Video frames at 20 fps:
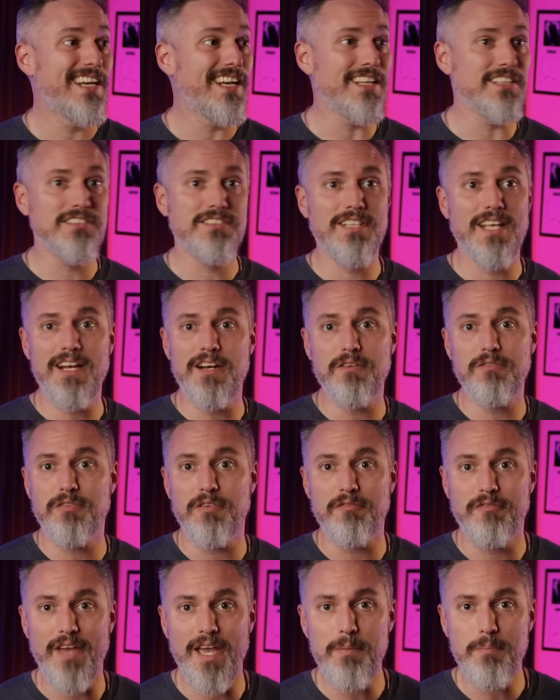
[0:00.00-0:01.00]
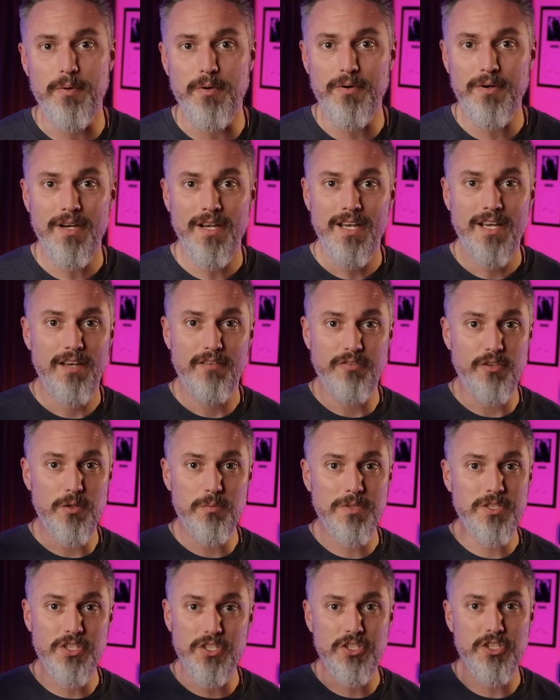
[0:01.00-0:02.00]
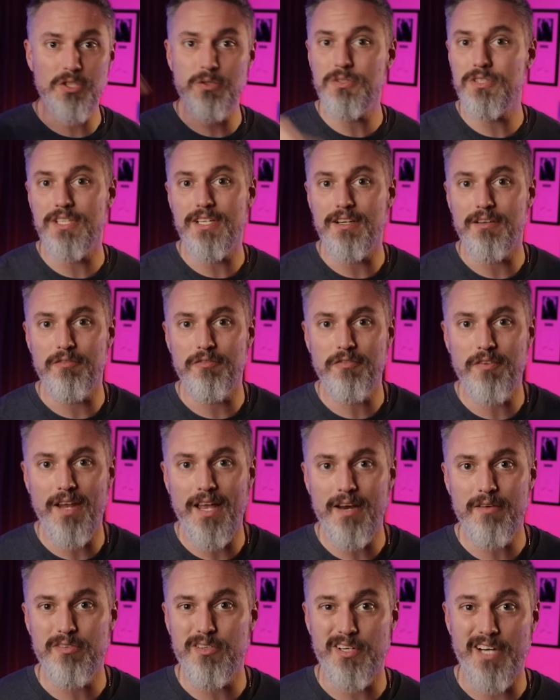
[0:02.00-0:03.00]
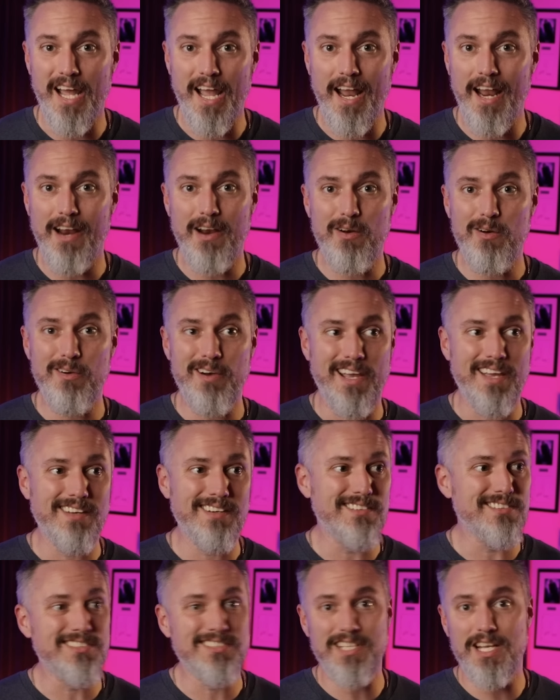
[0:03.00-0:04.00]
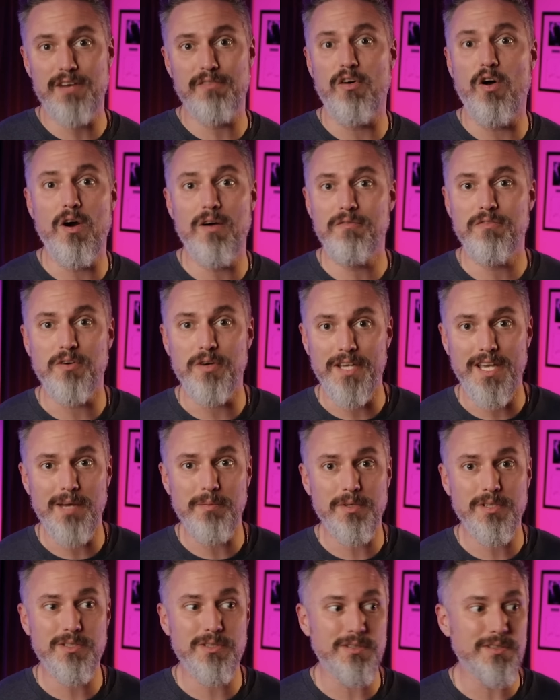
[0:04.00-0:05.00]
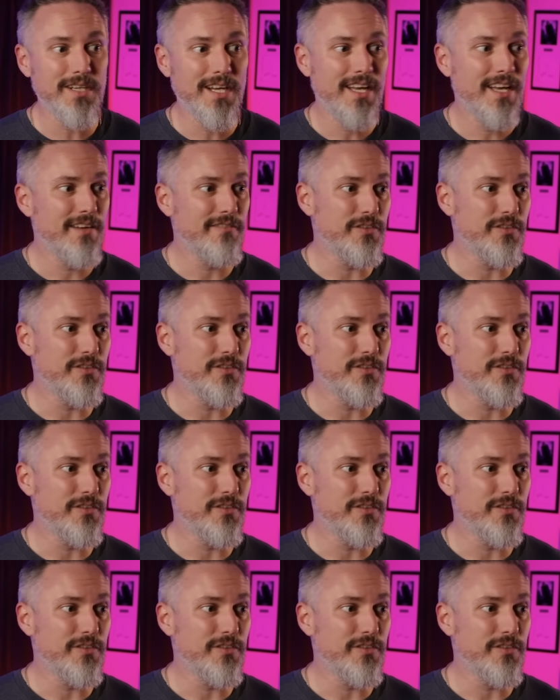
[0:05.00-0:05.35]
Instead of vapor, Fume is just using flavored air, and instead of harmful chemical,